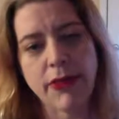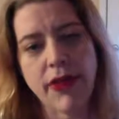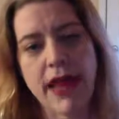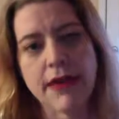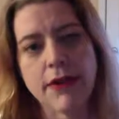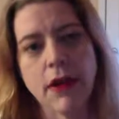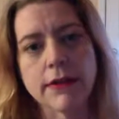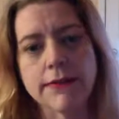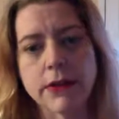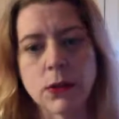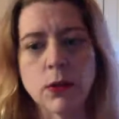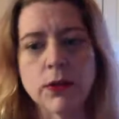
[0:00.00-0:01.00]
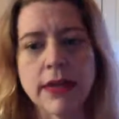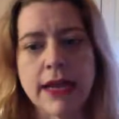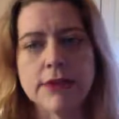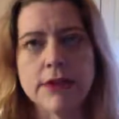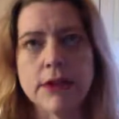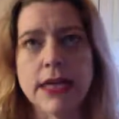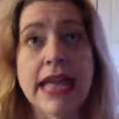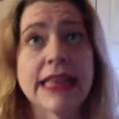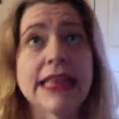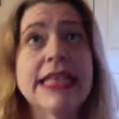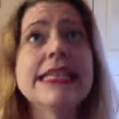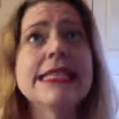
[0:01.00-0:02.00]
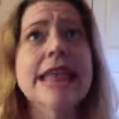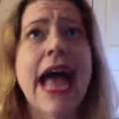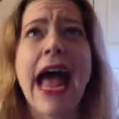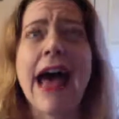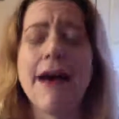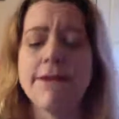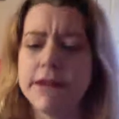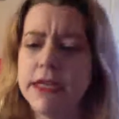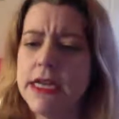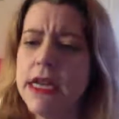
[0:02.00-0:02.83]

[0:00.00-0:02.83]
and all of the cooldowns are at least halved.